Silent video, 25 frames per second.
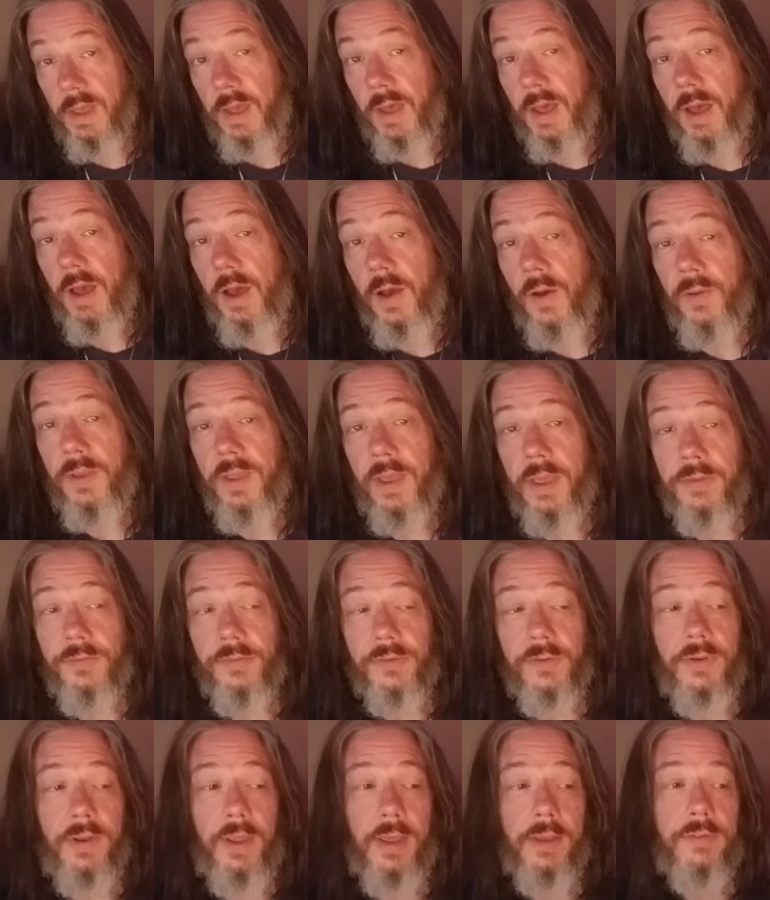Okay, so
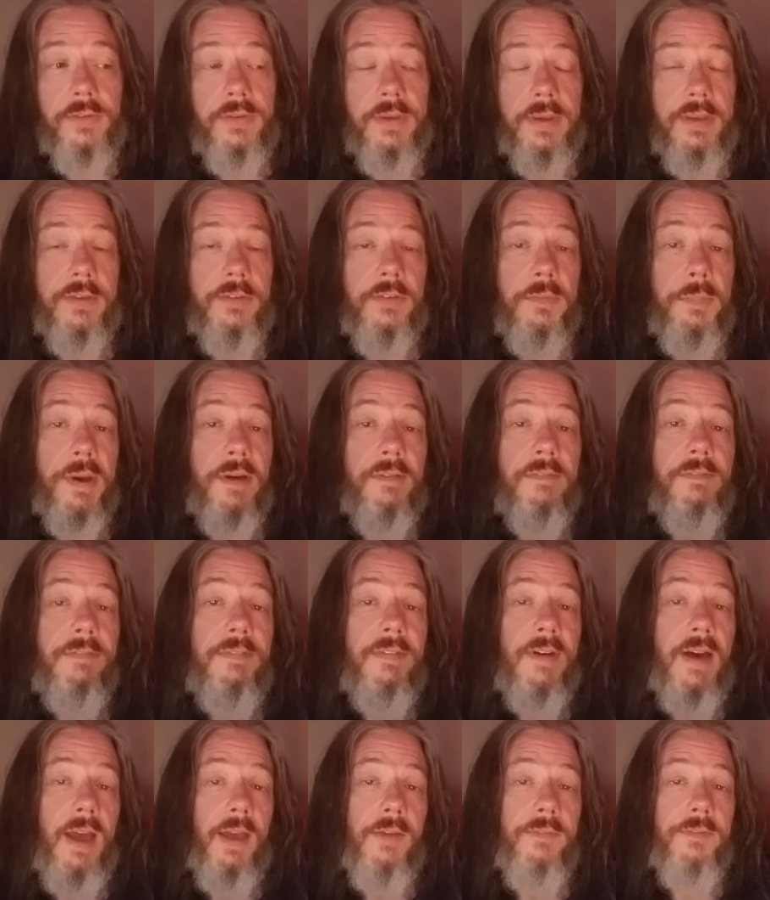next thing is about
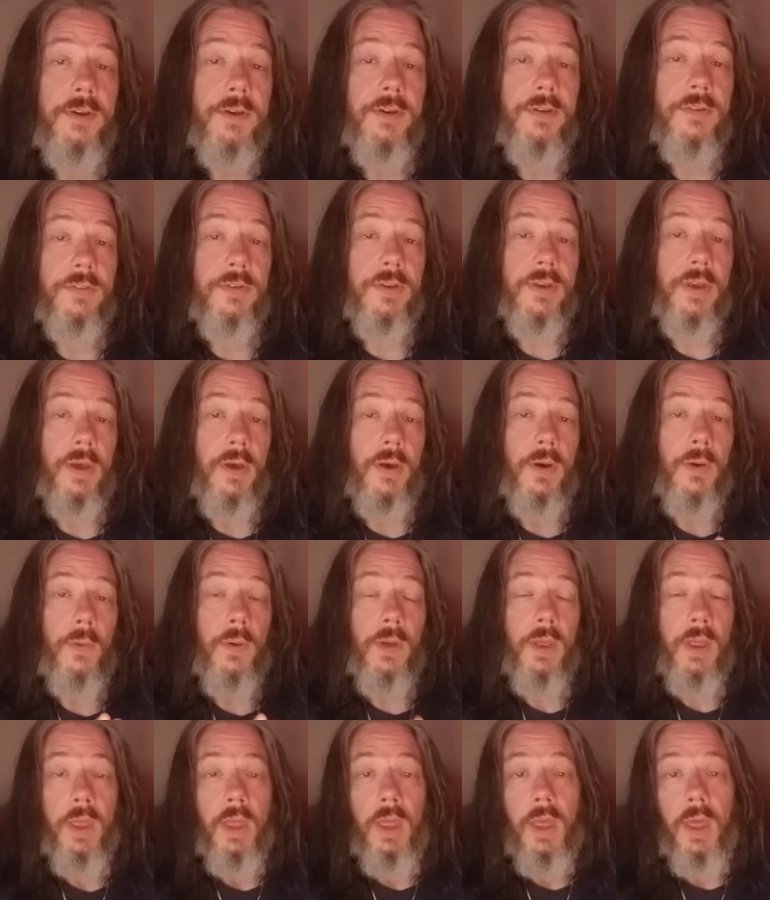5 years ago.
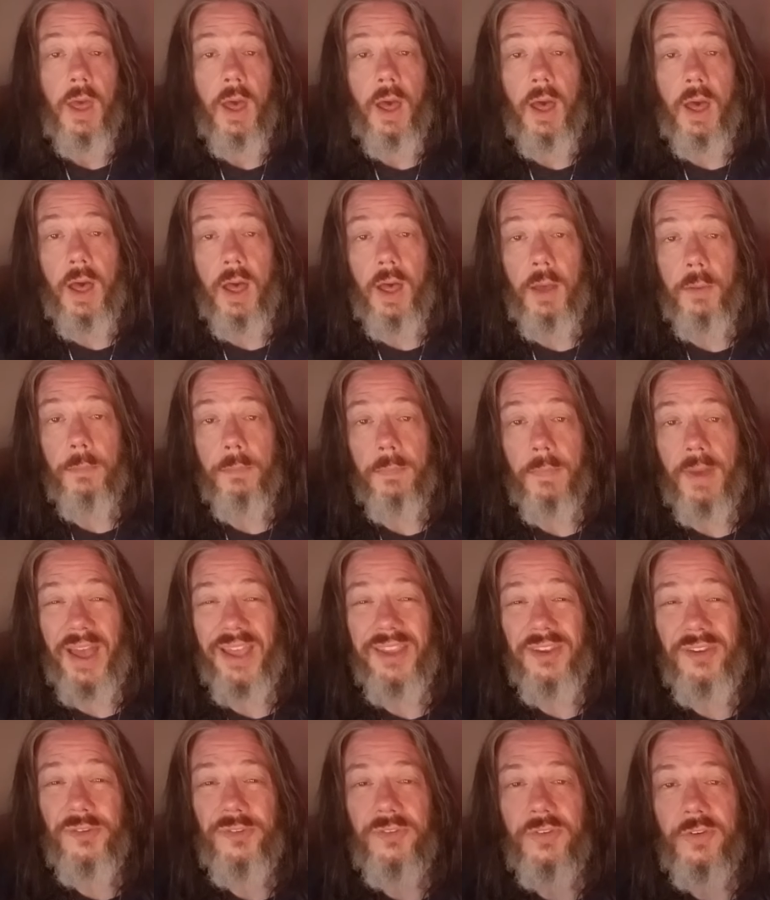I
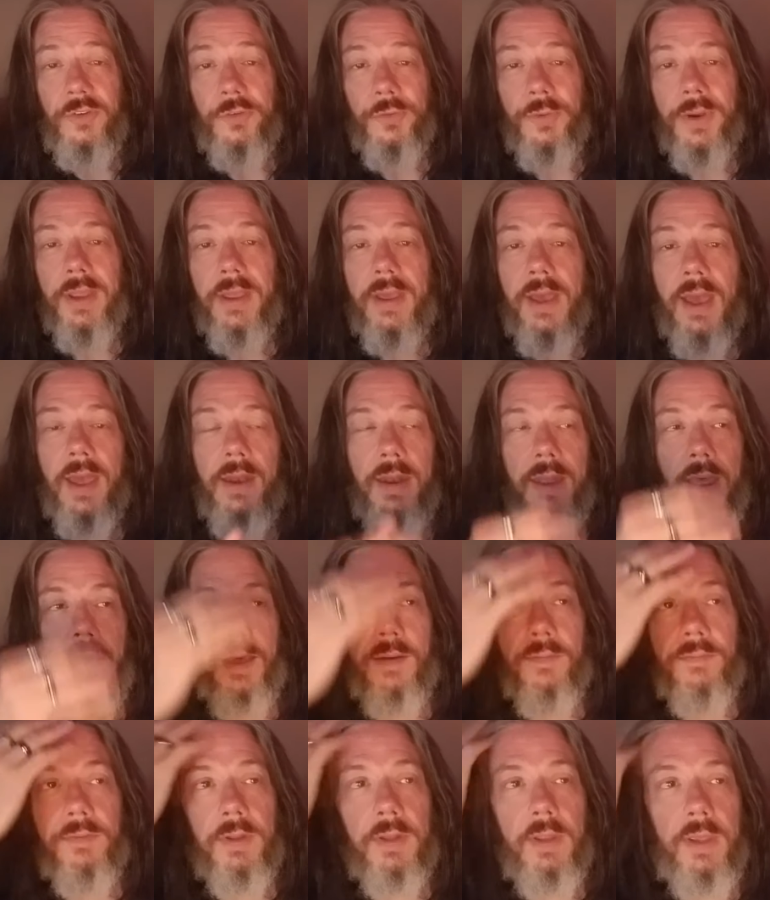used to drink kind of
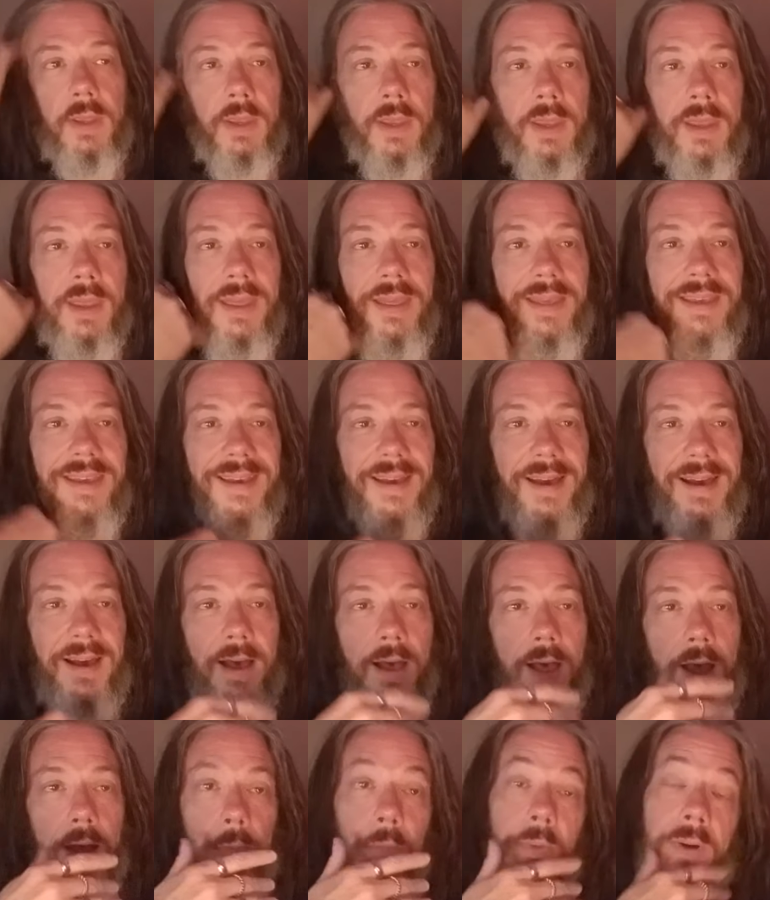heavily.
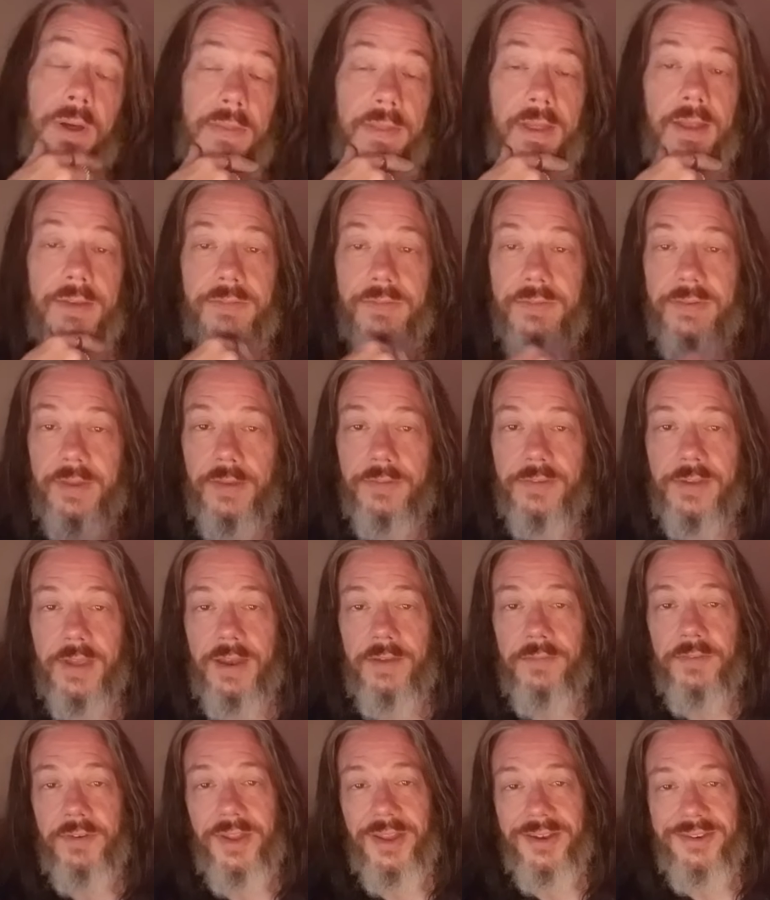Well, that's kind
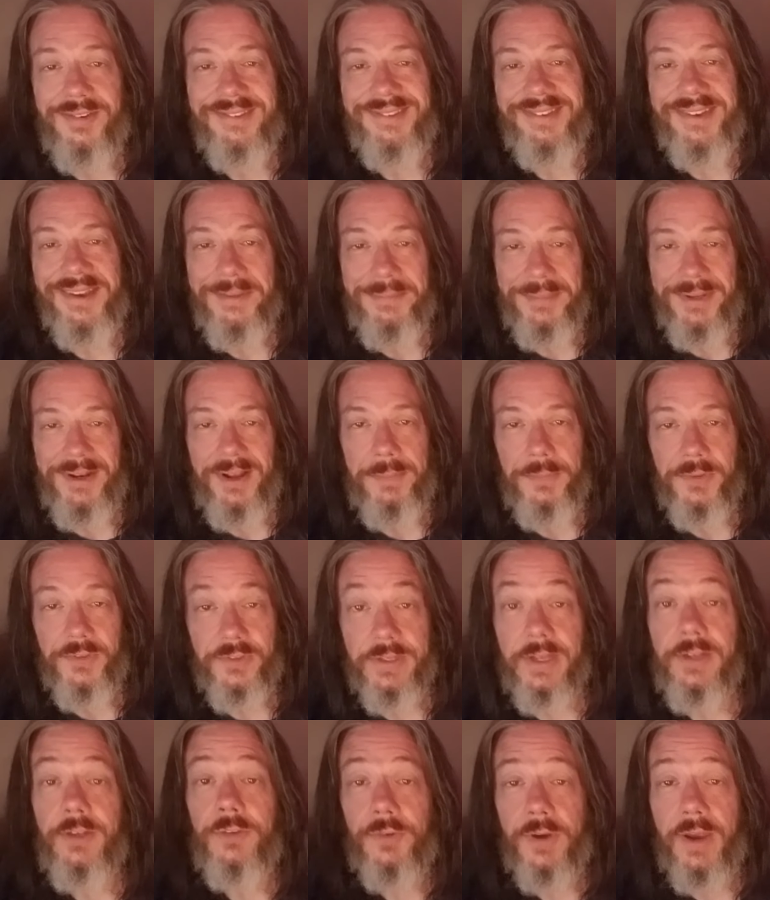of an understatement almost.
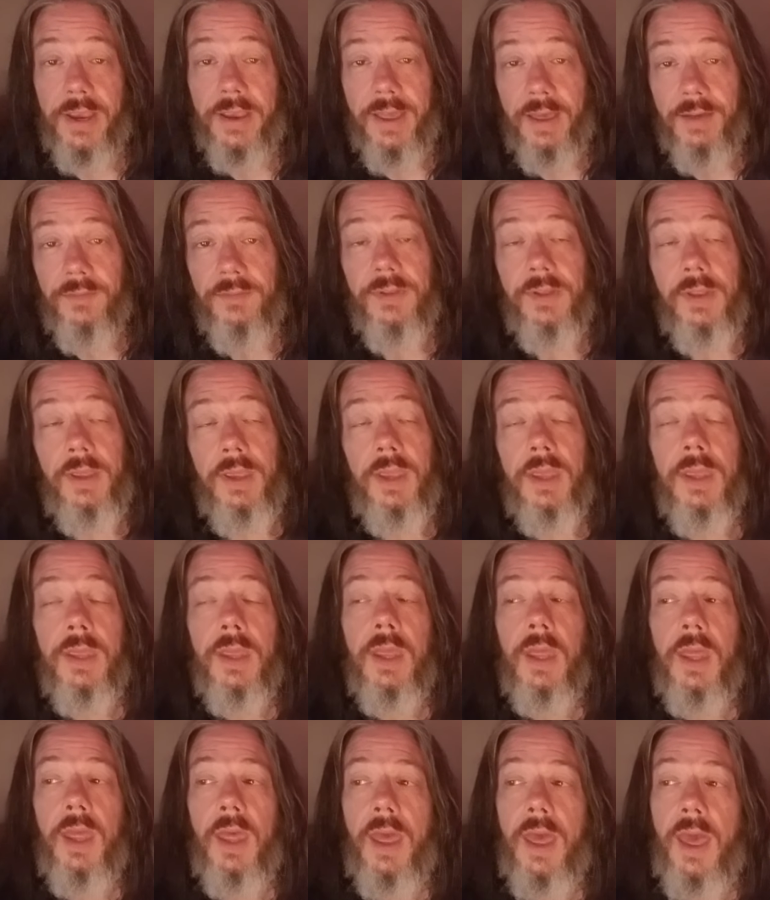I drank heavily,
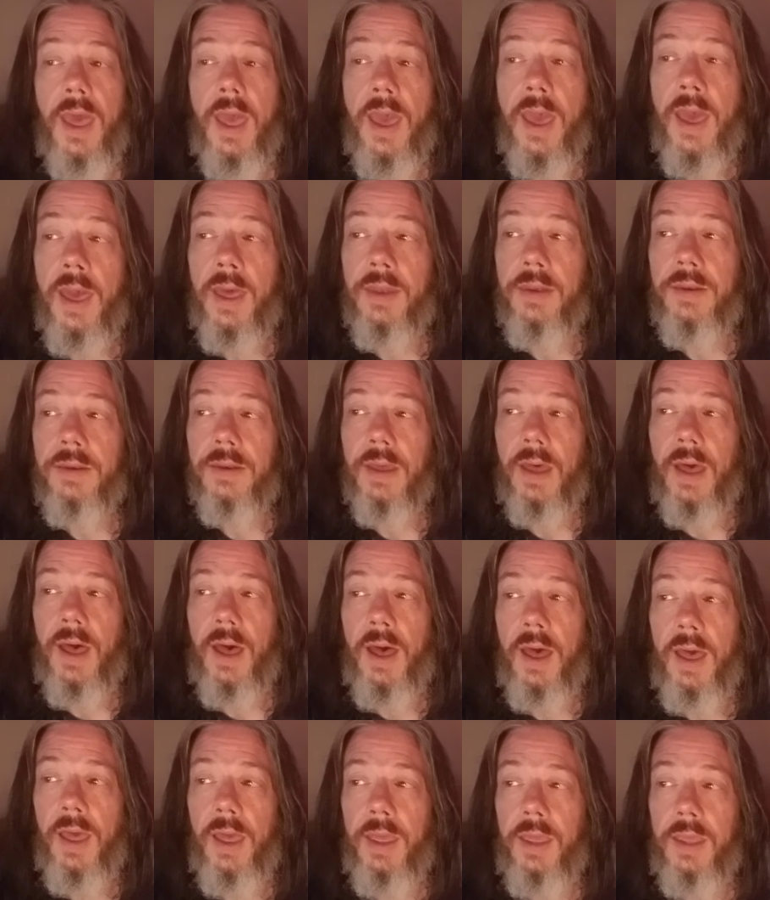and
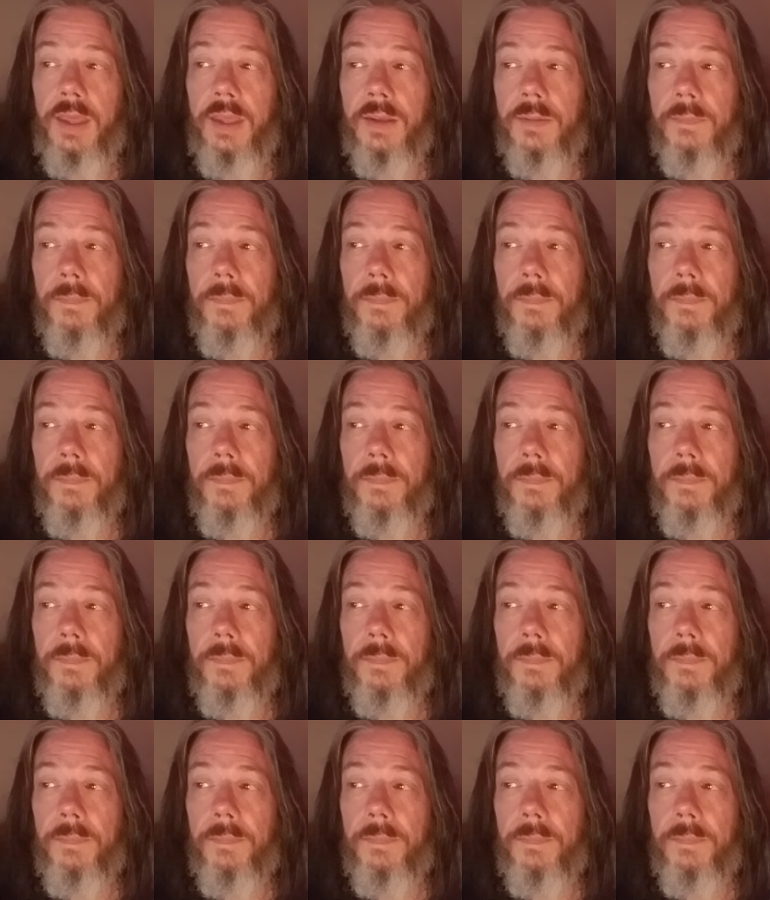I